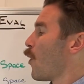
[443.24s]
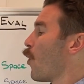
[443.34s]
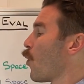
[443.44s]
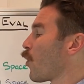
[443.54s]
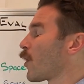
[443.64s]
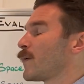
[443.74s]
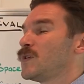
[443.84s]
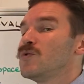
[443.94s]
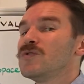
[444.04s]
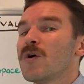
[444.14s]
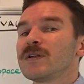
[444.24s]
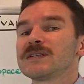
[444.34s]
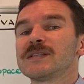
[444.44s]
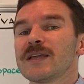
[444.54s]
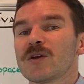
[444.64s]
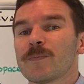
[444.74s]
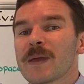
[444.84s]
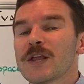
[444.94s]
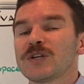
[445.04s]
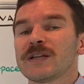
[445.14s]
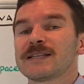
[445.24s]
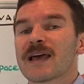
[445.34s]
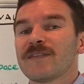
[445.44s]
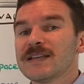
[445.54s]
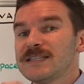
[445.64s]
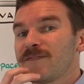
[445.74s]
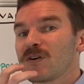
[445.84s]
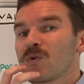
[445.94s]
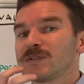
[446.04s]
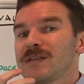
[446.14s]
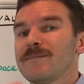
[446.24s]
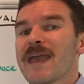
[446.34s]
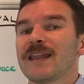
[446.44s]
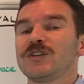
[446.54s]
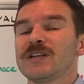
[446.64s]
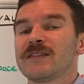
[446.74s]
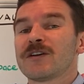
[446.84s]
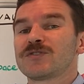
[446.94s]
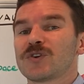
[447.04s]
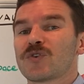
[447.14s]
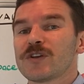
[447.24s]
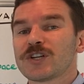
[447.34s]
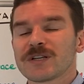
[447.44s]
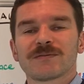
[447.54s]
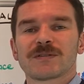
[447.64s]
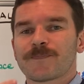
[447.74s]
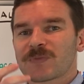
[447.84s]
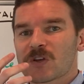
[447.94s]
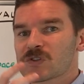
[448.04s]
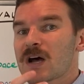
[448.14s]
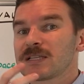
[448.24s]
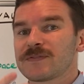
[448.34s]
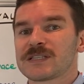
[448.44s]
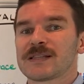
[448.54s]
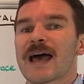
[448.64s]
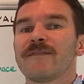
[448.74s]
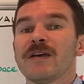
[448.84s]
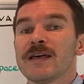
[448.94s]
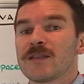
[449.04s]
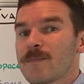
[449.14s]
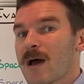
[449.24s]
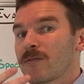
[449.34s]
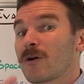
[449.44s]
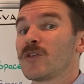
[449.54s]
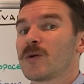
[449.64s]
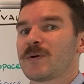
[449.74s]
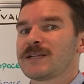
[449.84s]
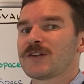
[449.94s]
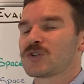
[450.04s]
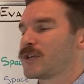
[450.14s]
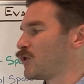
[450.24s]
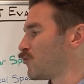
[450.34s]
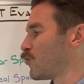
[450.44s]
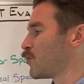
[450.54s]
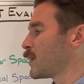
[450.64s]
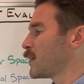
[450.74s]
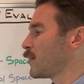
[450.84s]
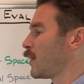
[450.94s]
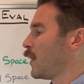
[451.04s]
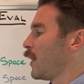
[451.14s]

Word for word: or you notice that your patient is having difficulty managing their secretions, there's lots of saliva in their mouth, or they're potentially drooling.